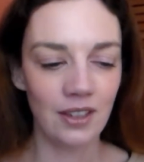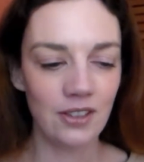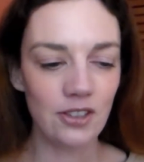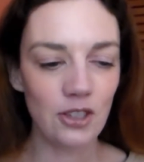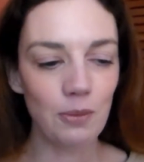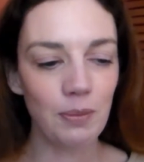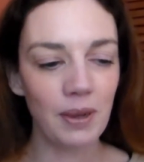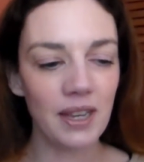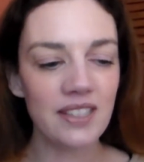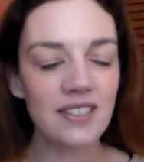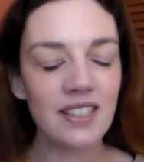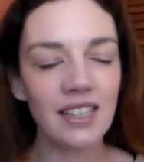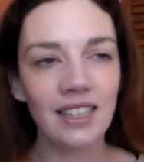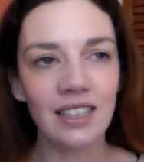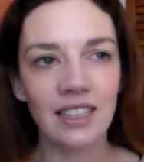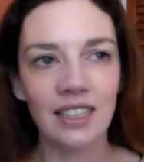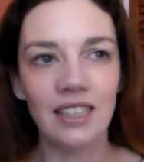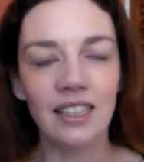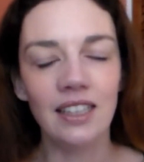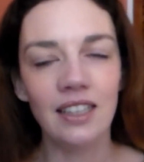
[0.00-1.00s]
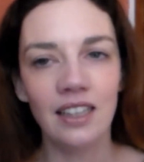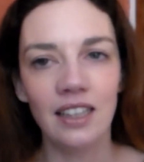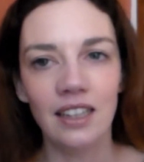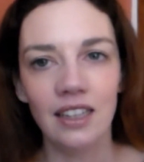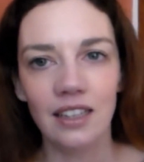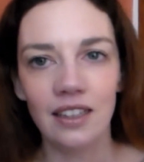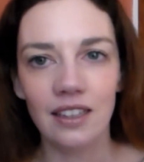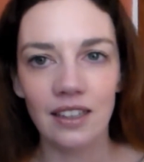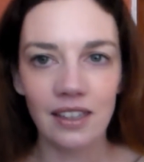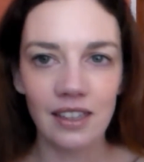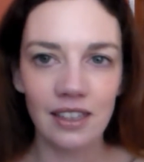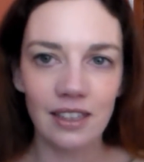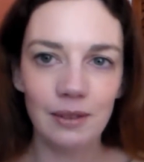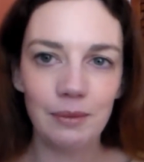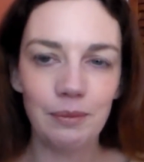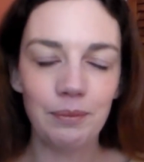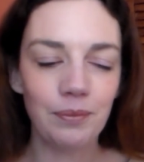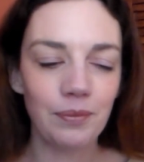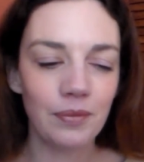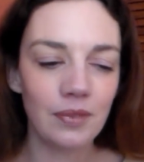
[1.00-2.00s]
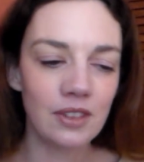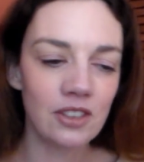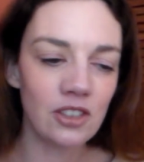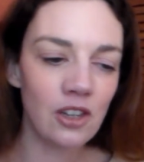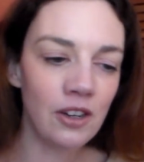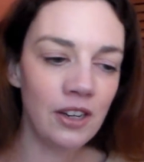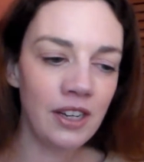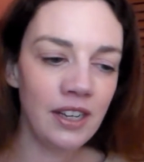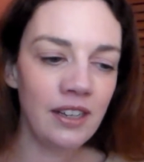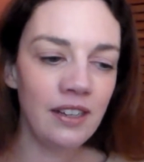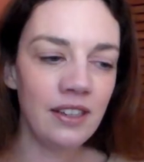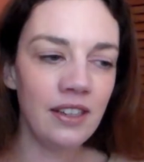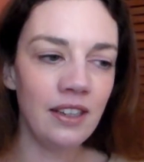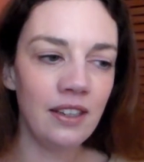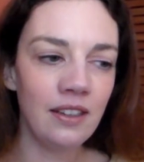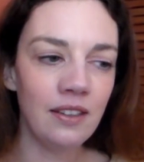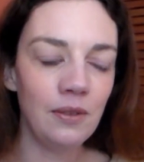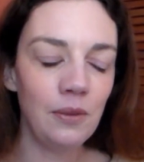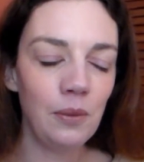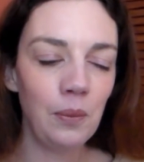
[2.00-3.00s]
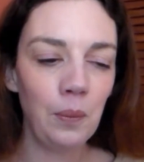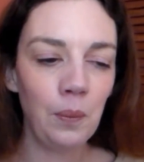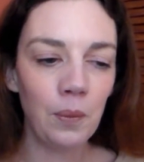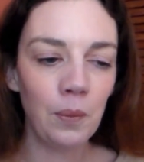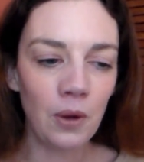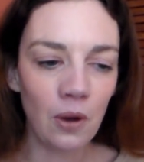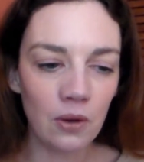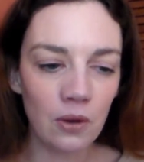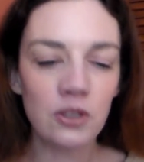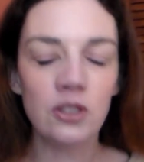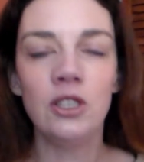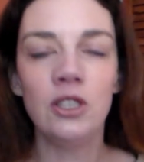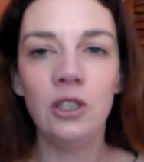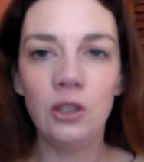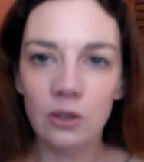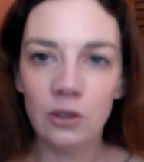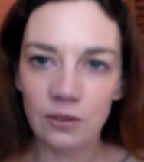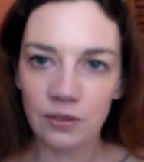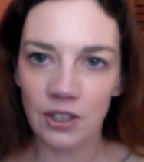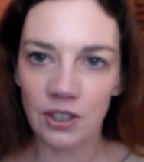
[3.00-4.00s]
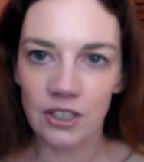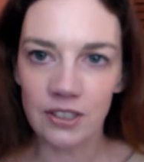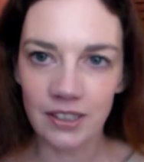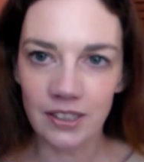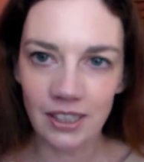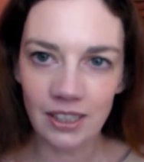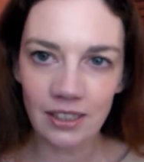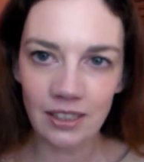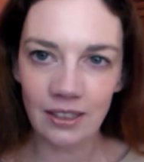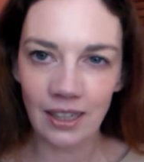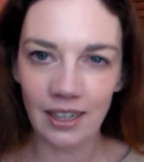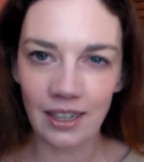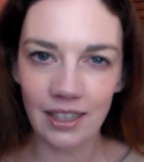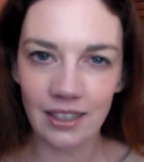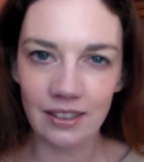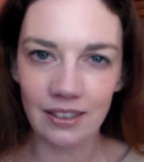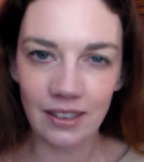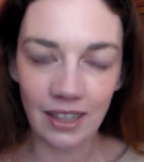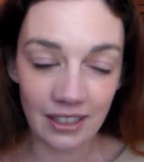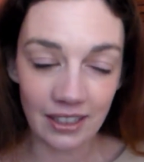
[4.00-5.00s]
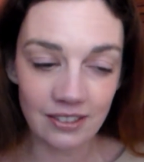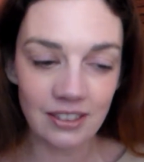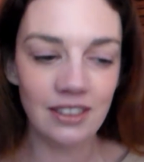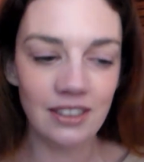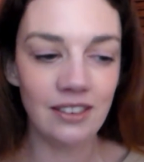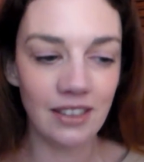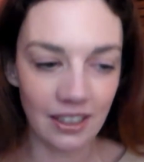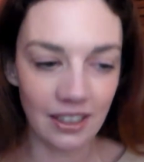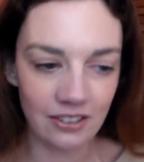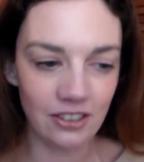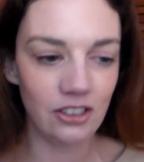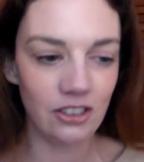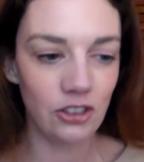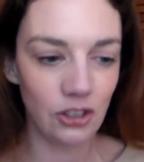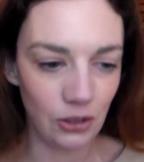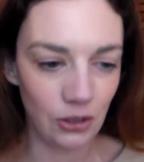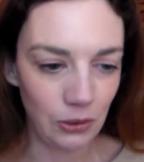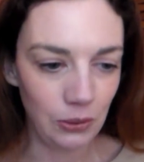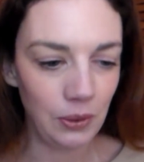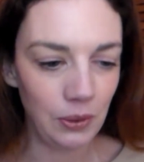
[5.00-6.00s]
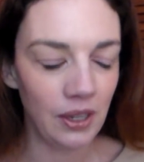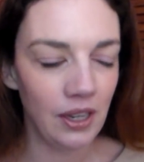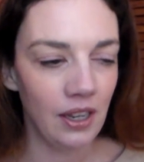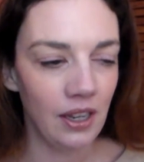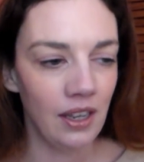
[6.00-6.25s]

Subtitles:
So basically, Donna goes to university in 1992.